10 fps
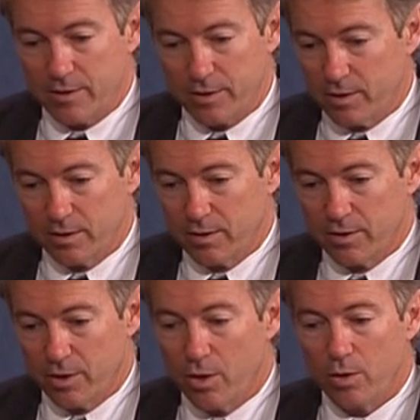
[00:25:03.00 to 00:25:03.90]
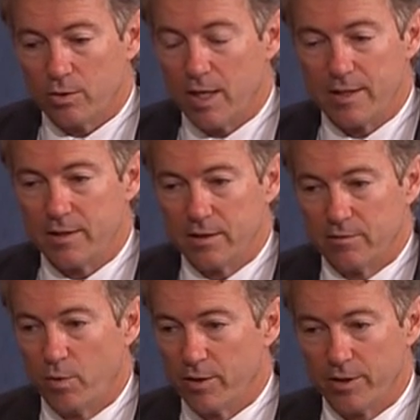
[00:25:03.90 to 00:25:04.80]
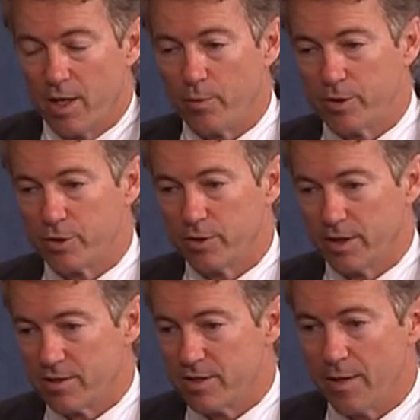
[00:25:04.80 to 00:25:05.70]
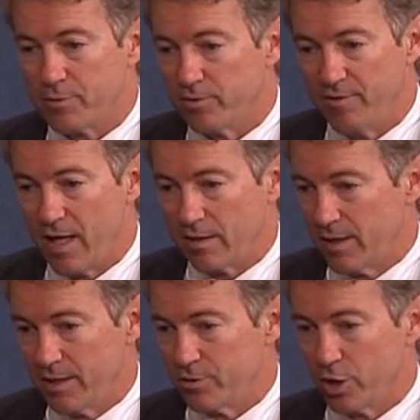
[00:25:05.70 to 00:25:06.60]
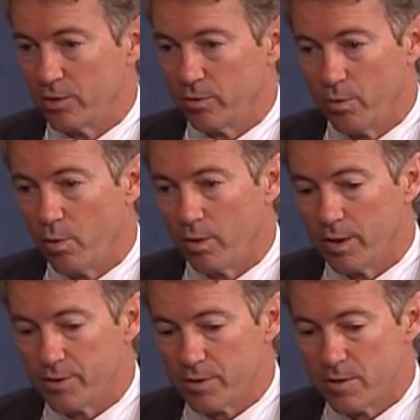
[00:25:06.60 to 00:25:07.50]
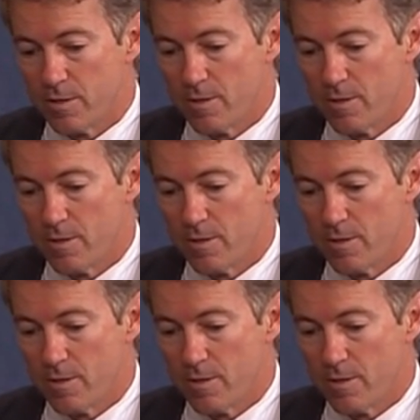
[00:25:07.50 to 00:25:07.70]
to the whole idea of whether or not we should accept or validate general warrants.